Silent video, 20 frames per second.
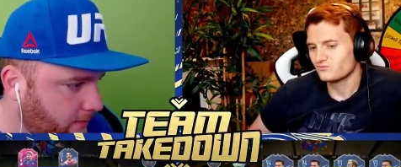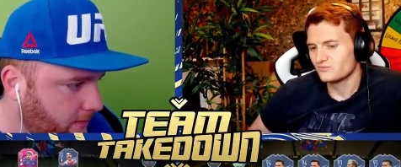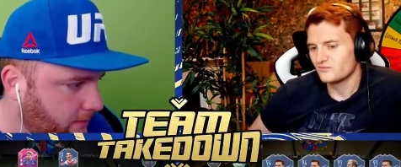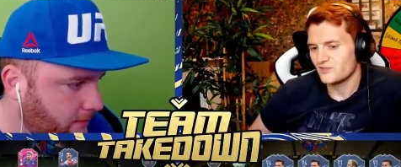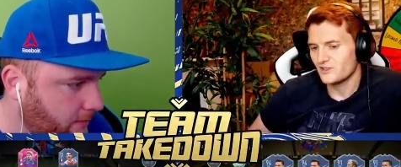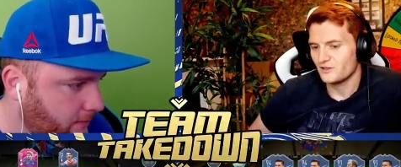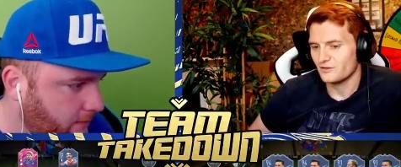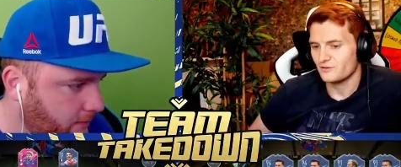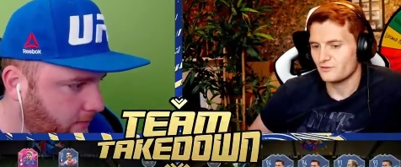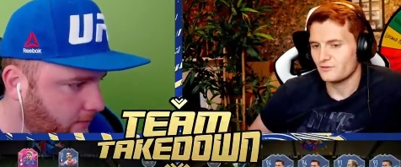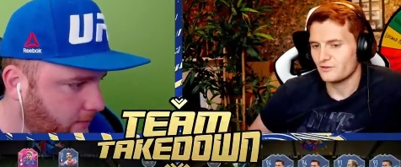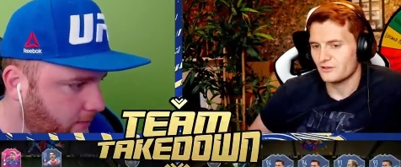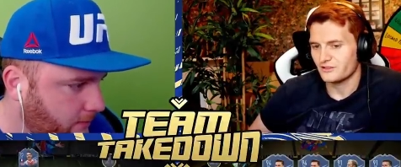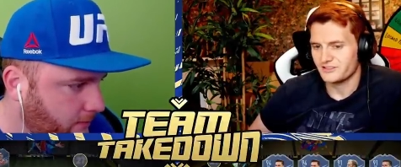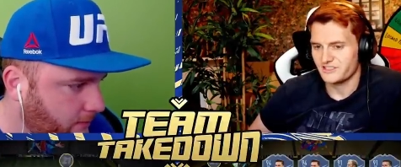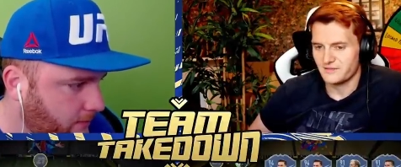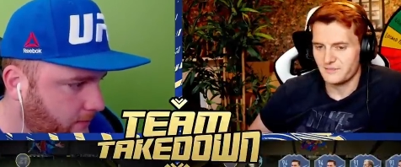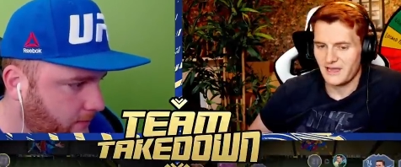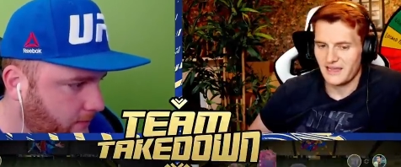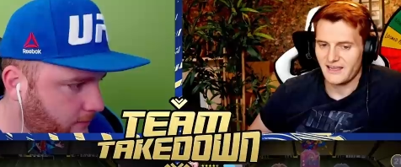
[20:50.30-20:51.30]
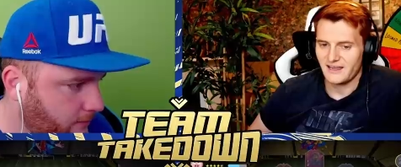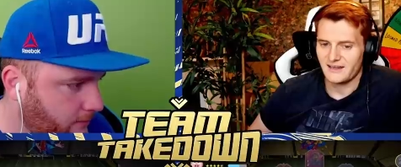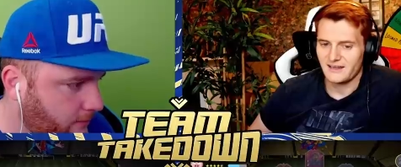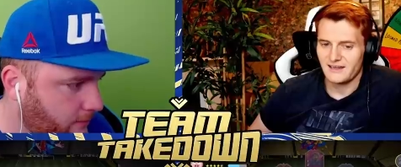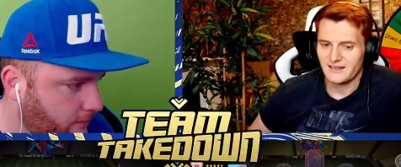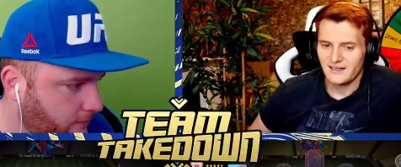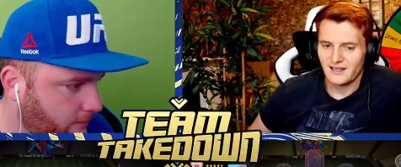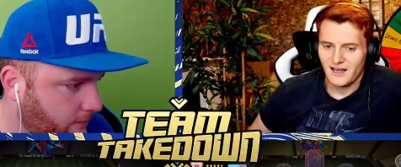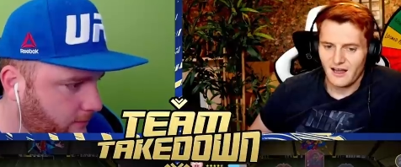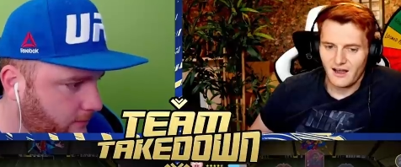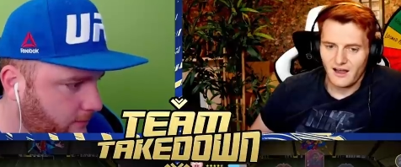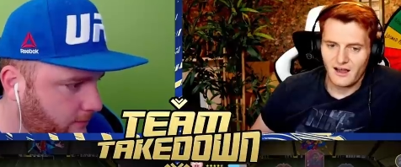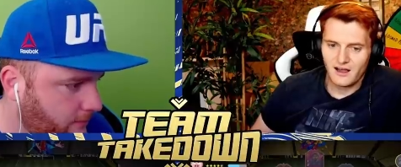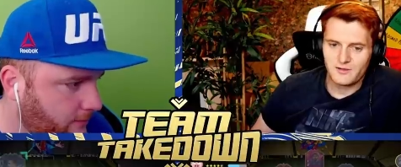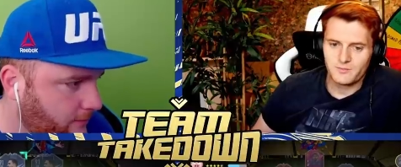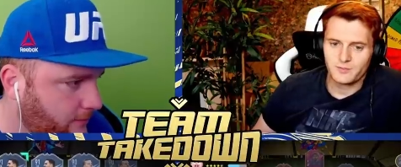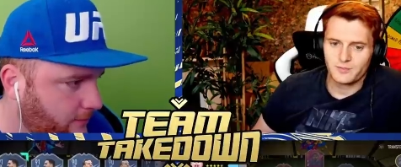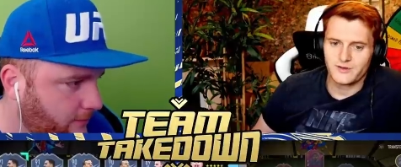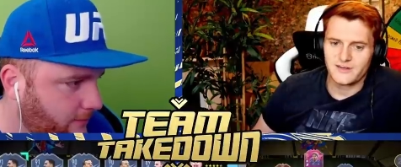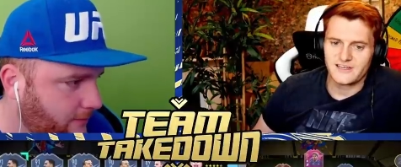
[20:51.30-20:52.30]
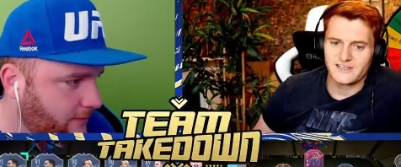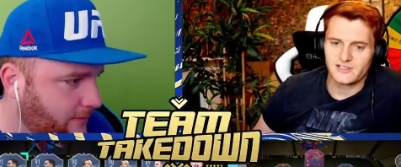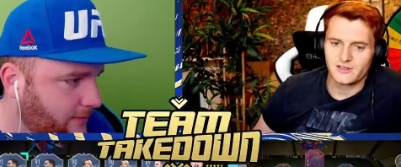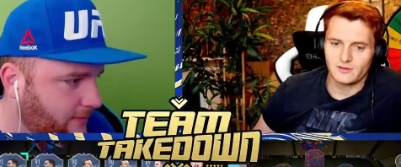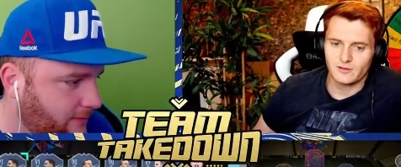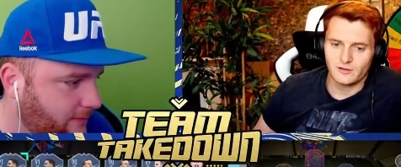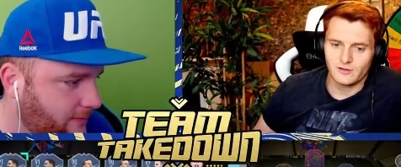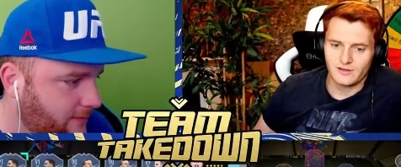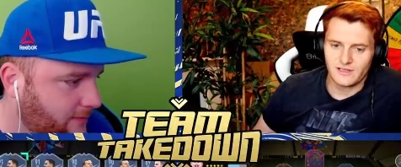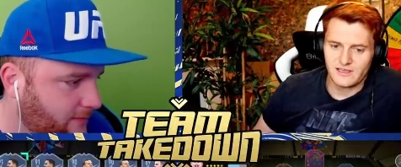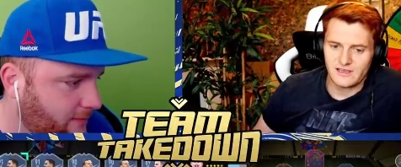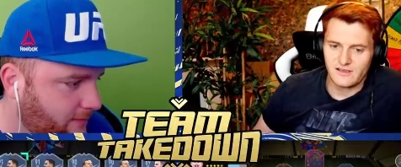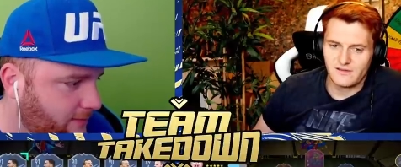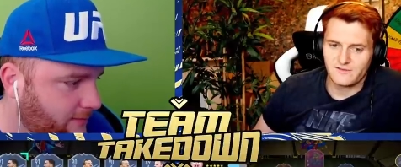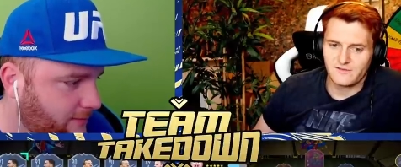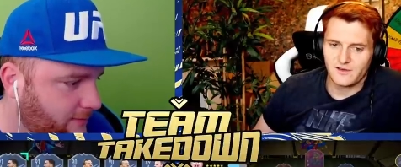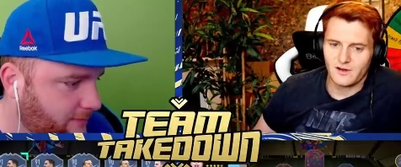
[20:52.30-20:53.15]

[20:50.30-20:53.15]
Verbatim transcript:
Speaker 1: You're a rotter, mate. I'm pretty sure that you've